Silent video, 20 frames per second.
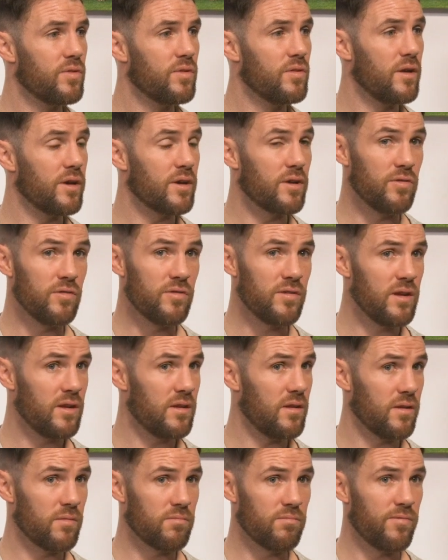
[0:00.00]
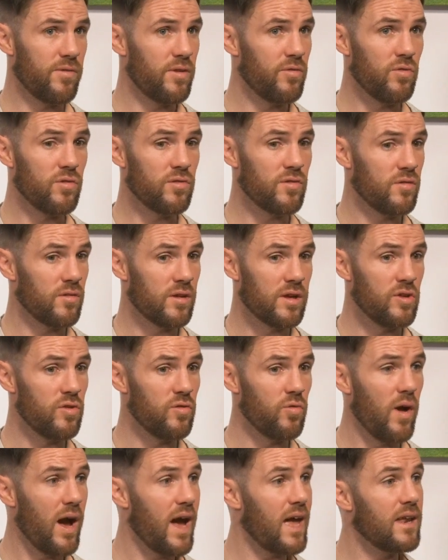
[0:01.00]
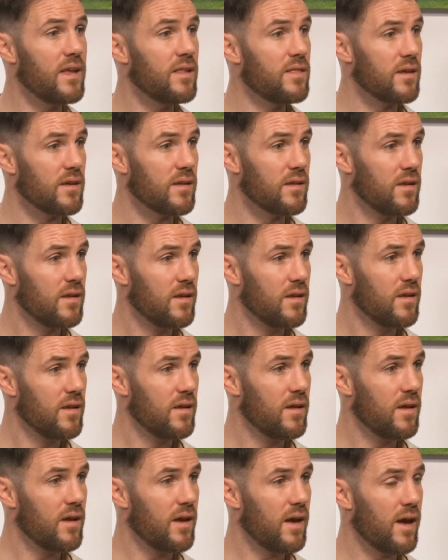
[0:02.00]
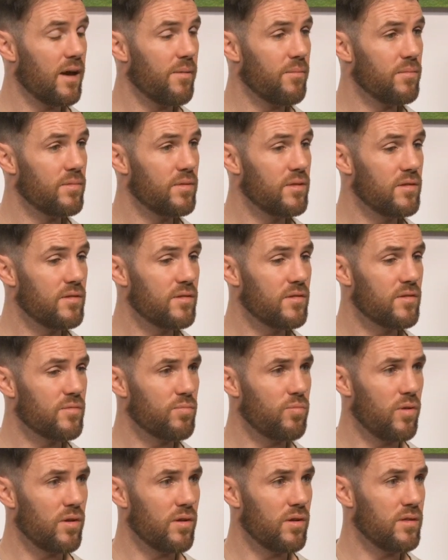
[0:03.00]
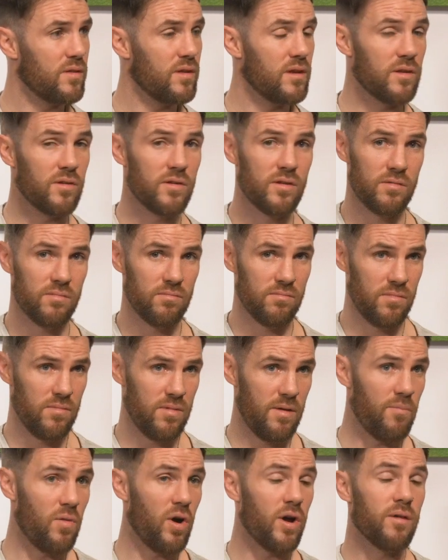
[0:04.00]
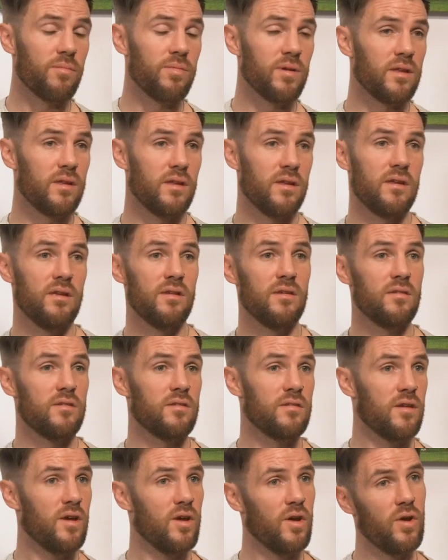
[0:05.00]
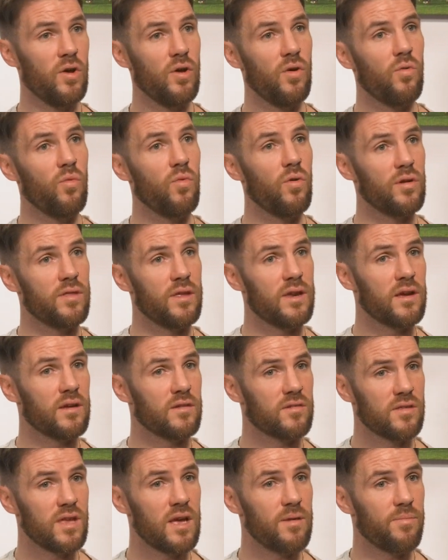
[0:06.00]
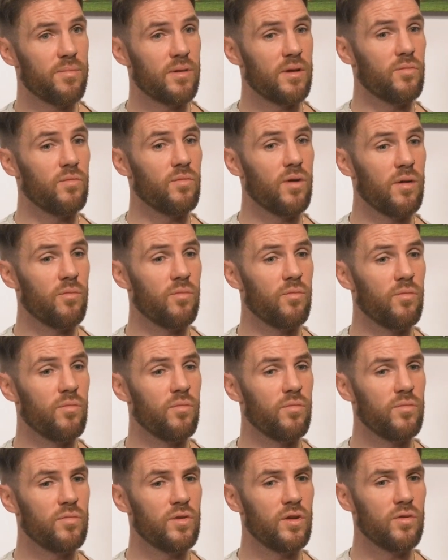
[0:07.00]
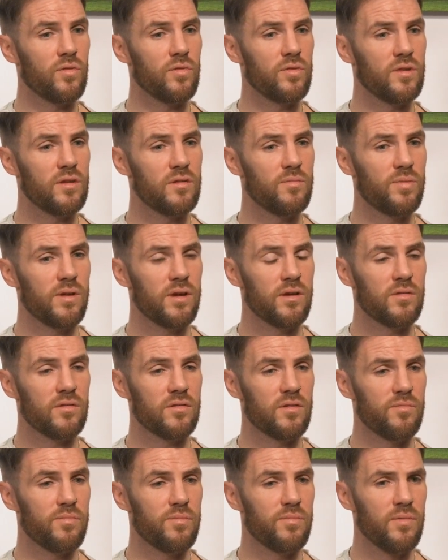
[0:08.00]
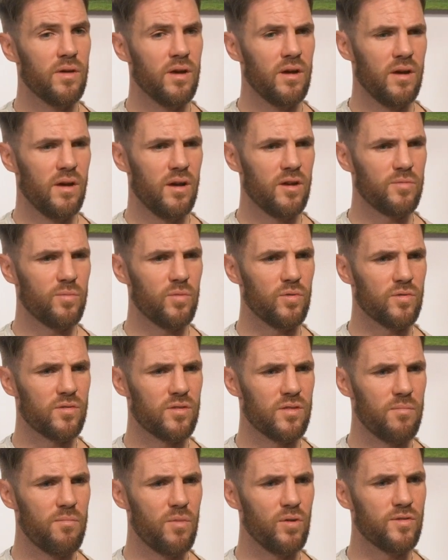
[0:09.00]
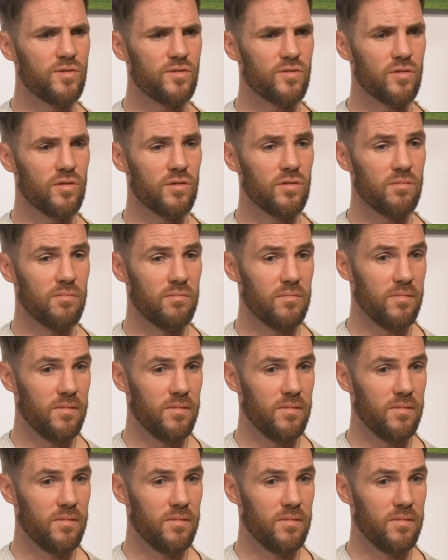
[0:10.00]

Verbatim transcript: like you said, like Finn Russell can do anything. Mm. Um, this is what I think, in my opinion, is where the next step. And and you know, these players, I suppose, the Munster.